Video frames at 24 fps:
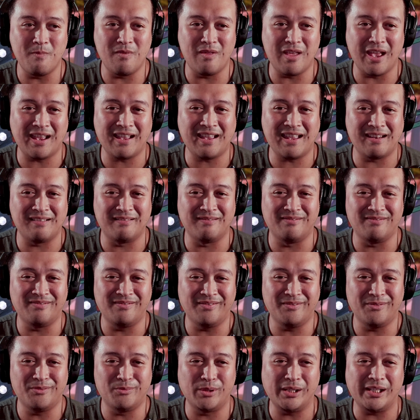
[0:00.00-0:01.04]
they can
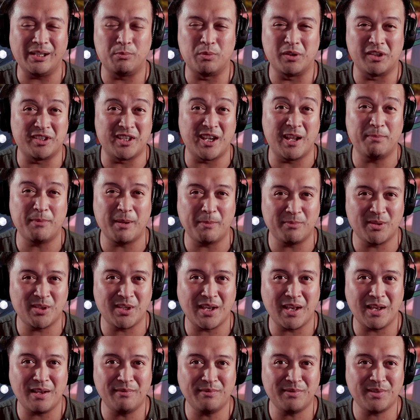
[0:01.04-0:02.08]
really redeem
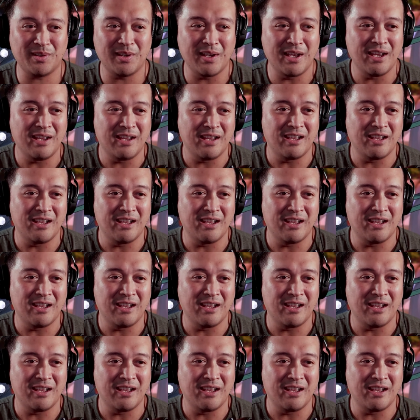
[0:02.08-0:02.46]
themselves.